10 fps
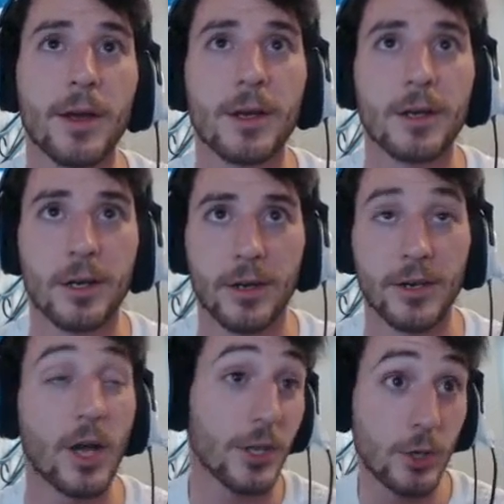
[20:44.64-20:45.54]
All right,
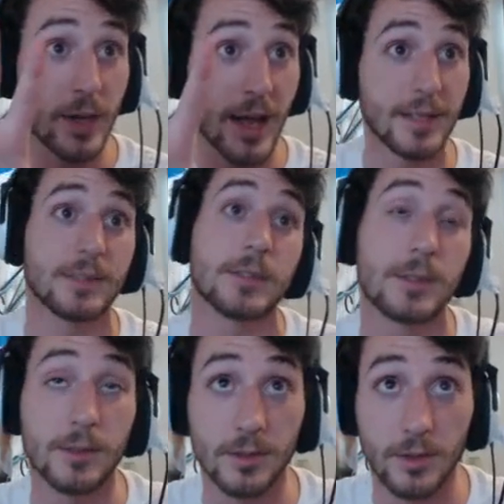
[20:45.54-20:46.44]
not you
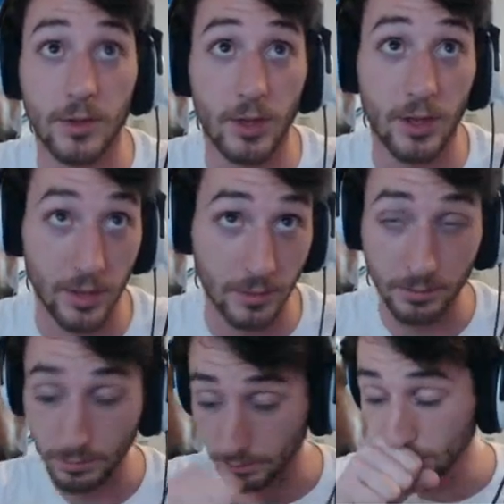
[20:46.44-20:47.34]
guys. The
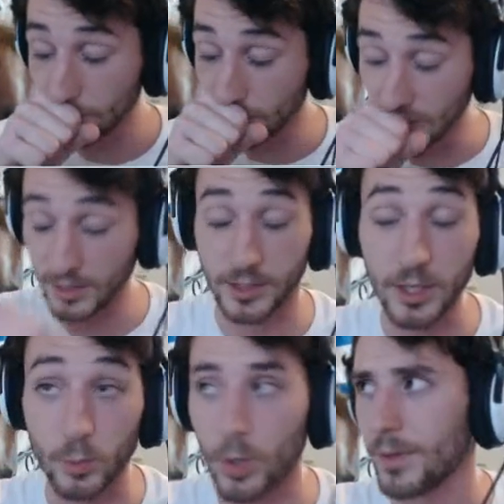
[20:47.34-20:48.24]

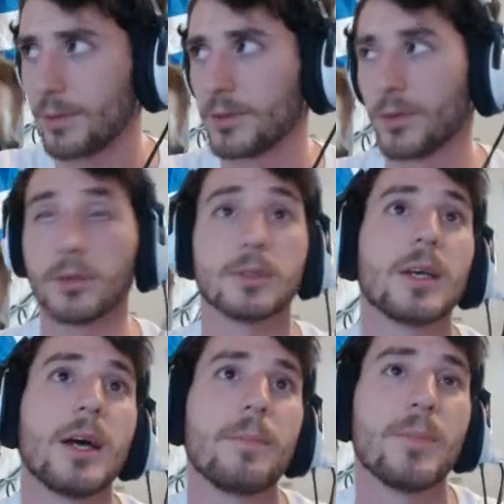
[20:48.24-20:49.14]
excuse me. Whoa, that was gross.
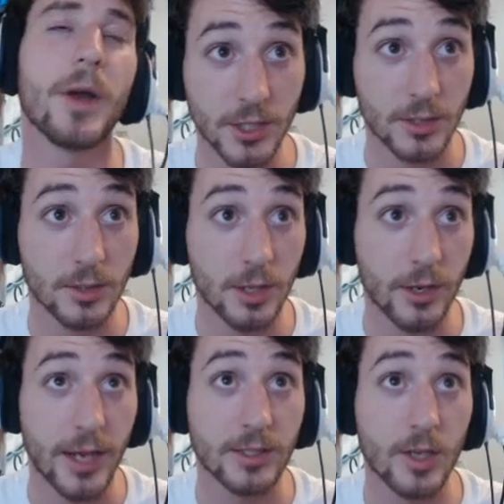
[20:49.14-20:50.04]
Not you.
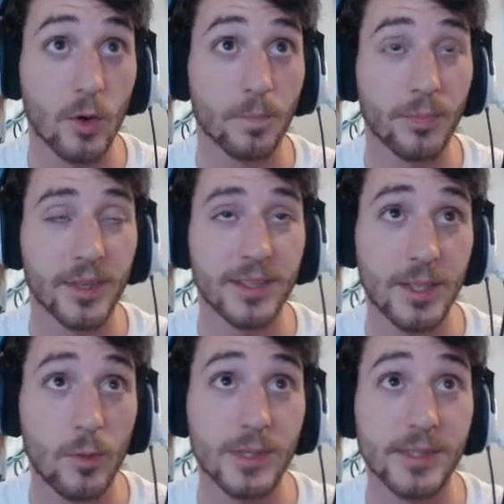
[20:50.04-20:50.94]
Okay, so.
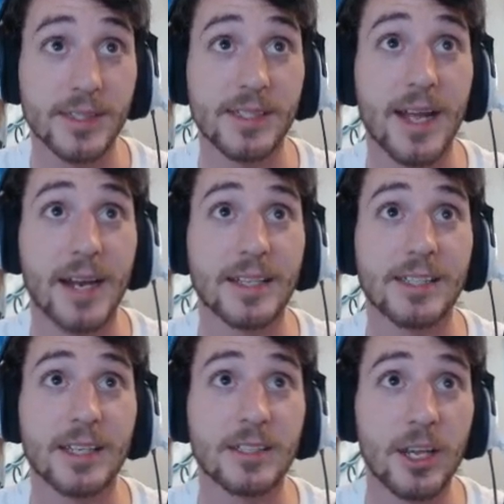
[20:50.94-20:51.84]
Still wasn't 69. Let's
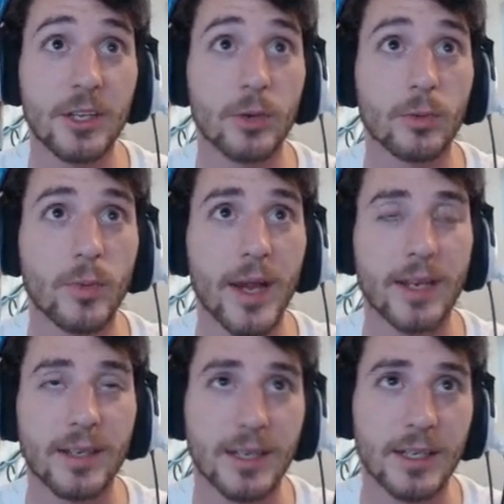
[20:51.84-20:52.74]
continue. Wait.
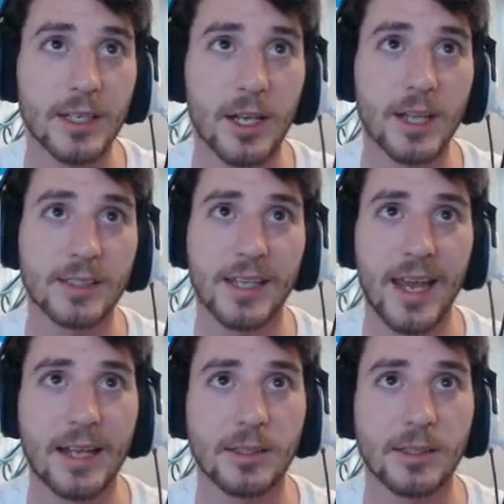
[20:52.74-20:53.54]
Can't.